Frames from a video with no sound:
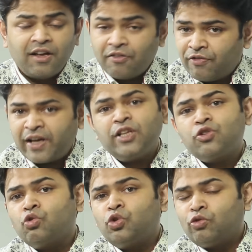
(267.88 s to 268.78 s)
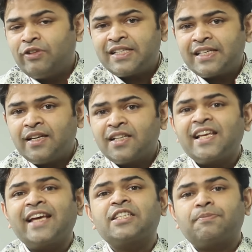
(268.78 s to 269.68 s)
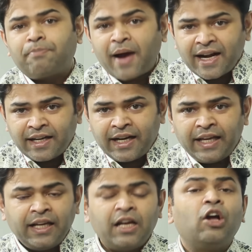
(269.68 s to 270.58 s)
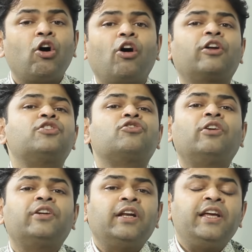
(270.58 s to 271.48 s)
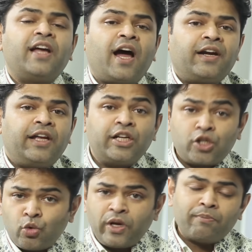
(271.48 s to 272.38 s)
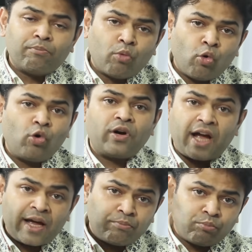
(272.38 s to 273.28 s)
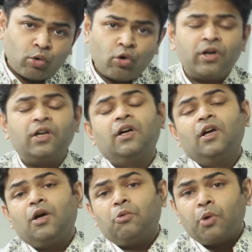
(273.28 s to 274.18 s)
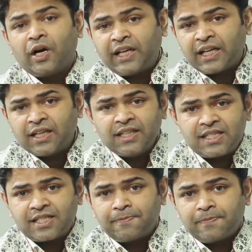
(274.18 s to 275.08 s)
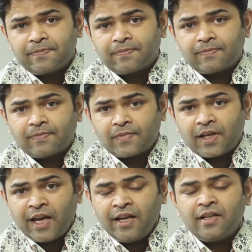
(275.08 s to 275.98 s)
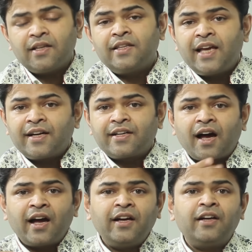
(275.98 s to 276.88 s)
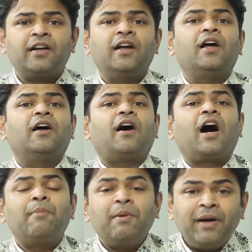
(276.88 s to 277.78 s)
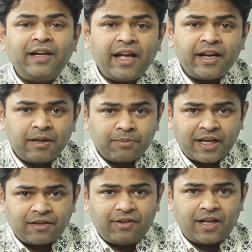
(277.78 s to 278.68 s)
Very soon you will see us expanding horizontally and including more and more verticals in the entire armamentarium that we